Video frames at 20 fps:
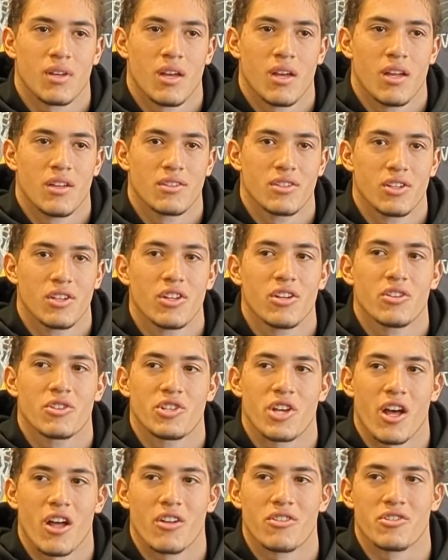It's a little
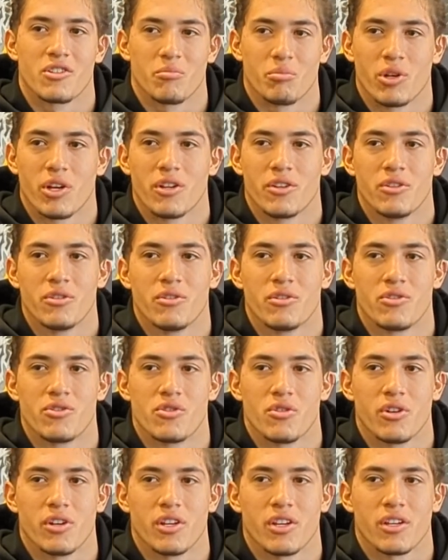challenging, but I do
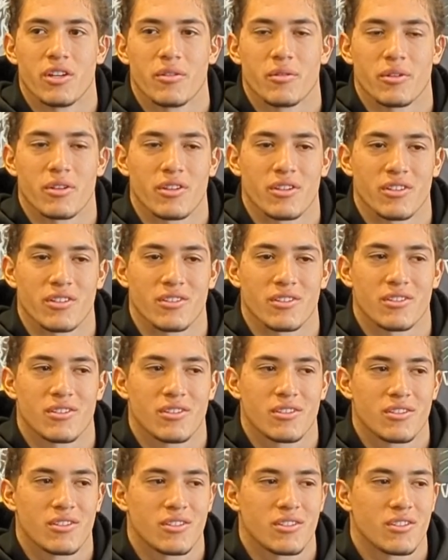enjoy it
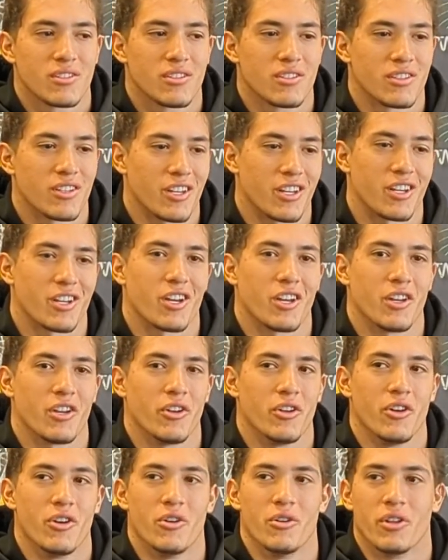because, I
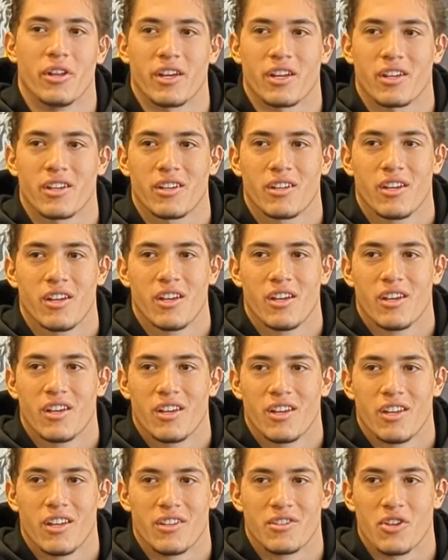know,
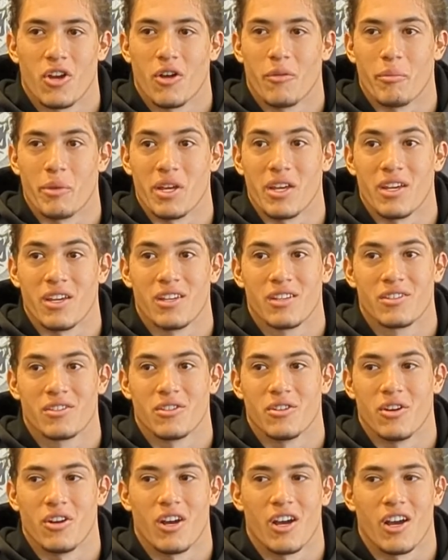it's on me,
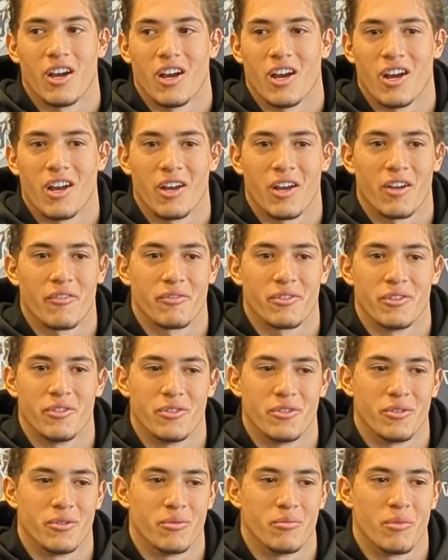so I have to
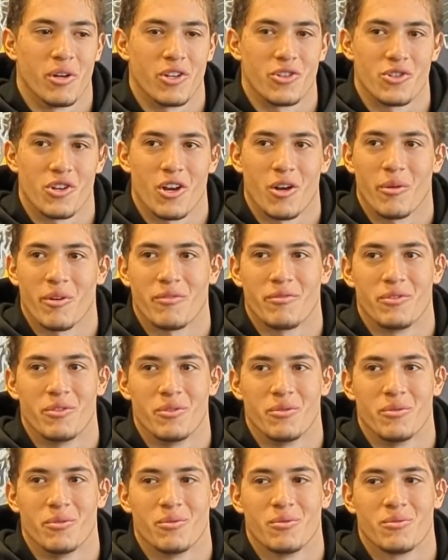do my job. I have to
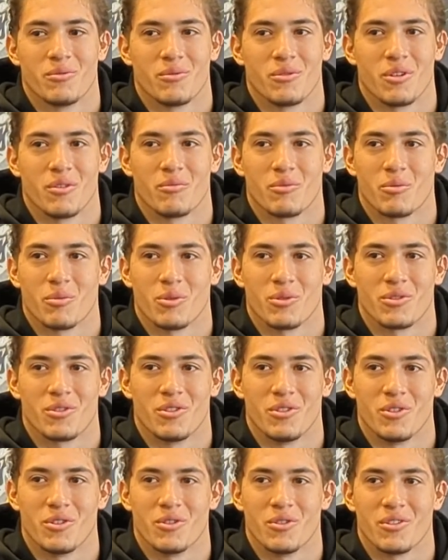do what I'm supposed to
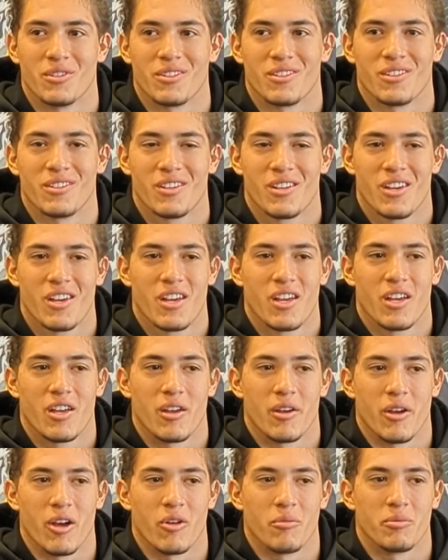do, and
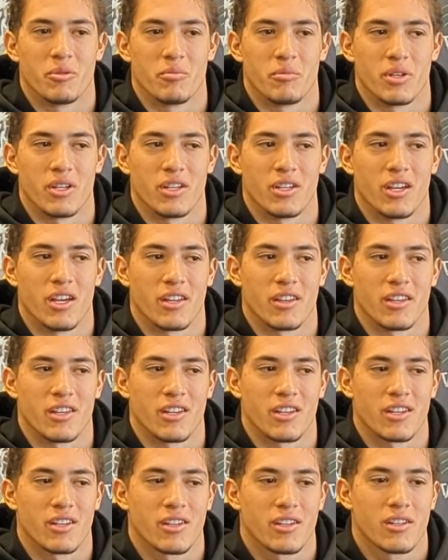it helps me, I
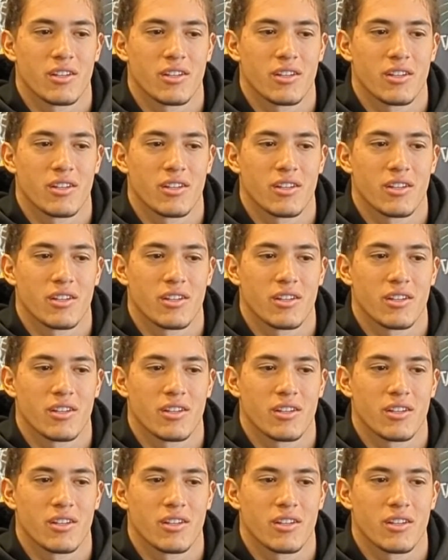think,